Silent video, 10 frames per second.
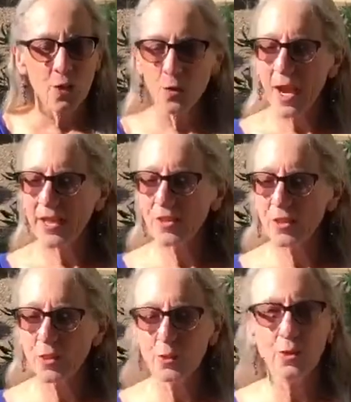
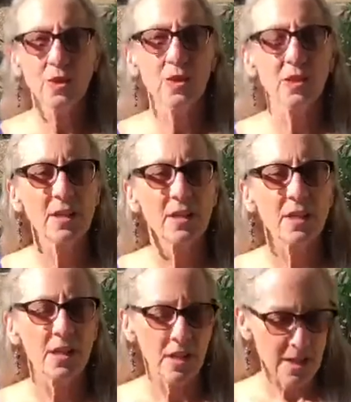Gratitude,
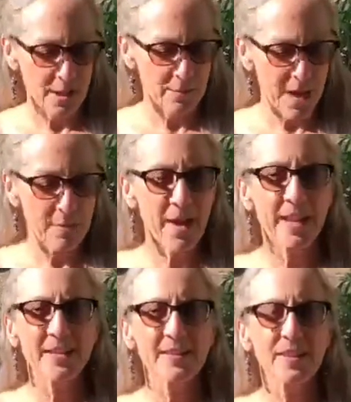in my mind,